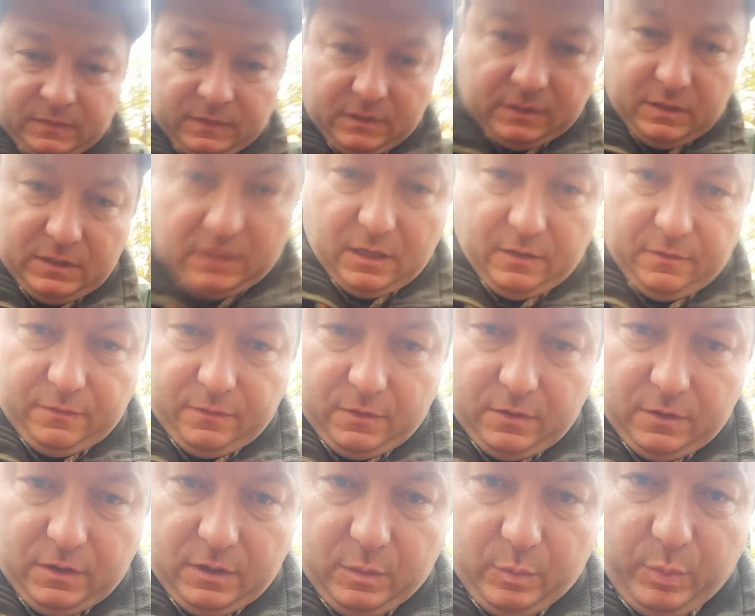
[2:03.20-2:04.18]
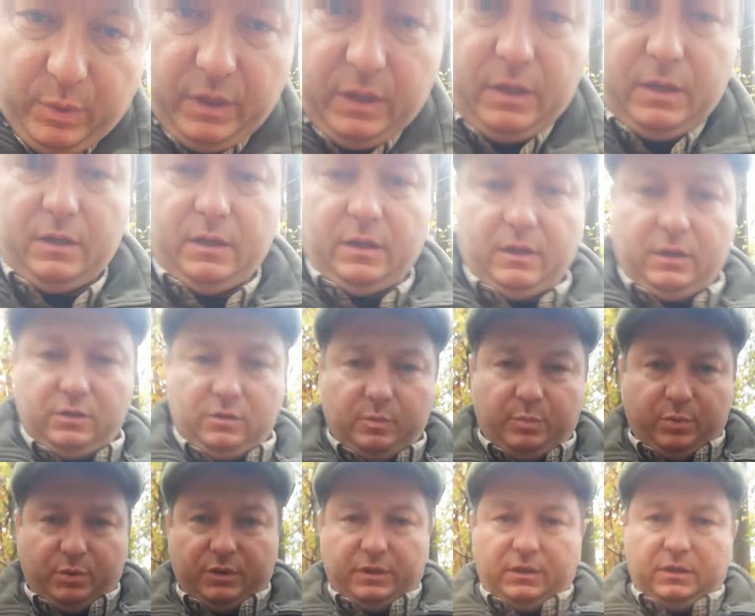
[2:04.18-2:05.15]
safe on a peg not to
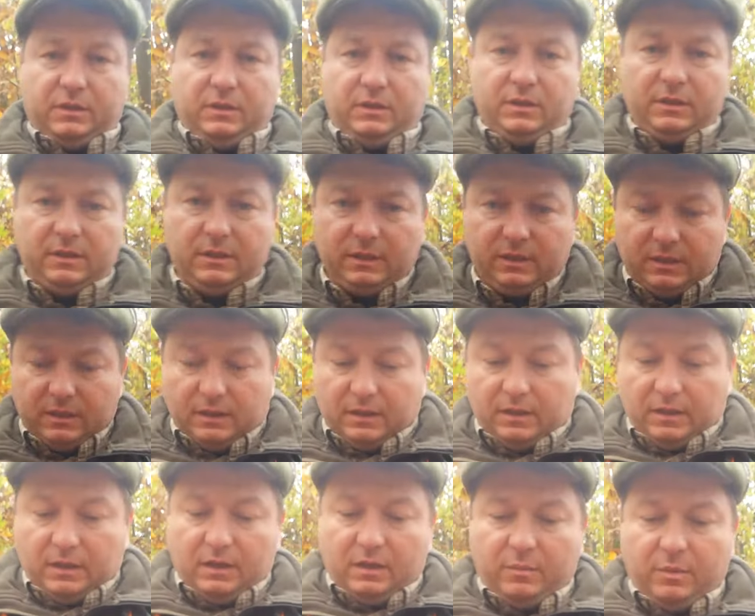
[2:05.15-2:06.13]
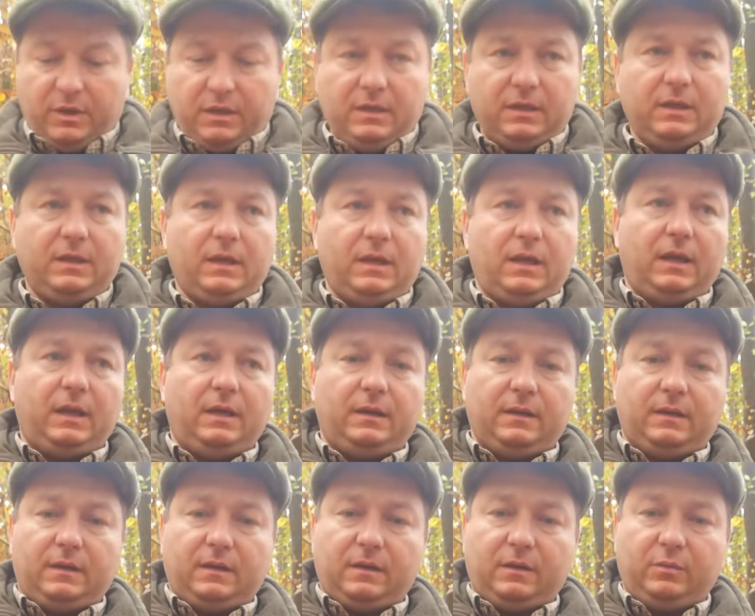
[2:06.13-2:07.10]
point it at anybody
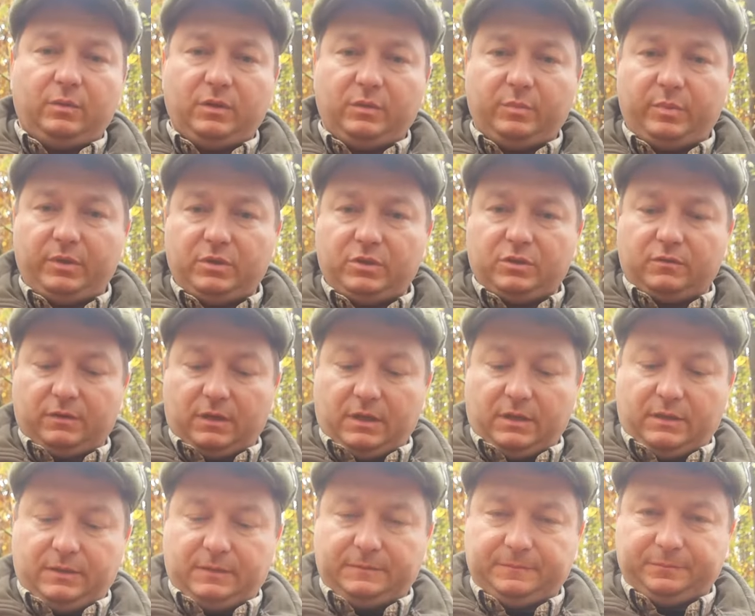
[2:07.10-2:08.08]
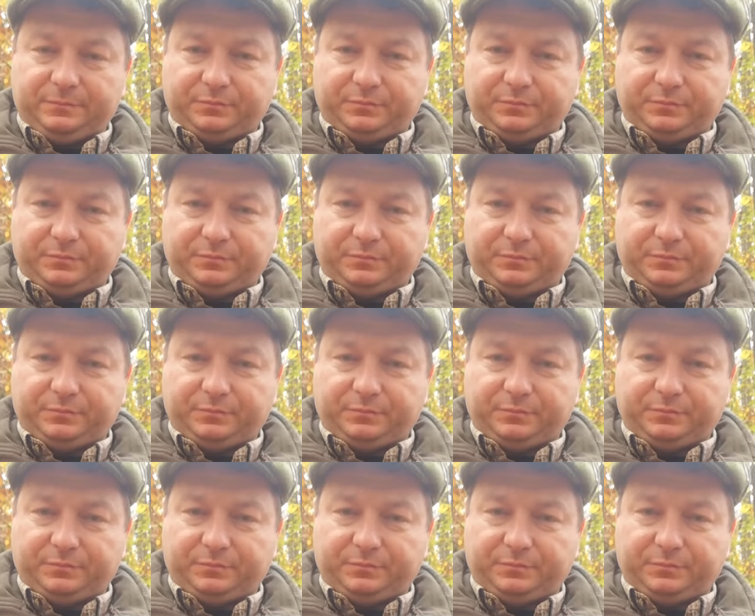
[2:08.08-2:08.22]
and uh, with a pinch of luck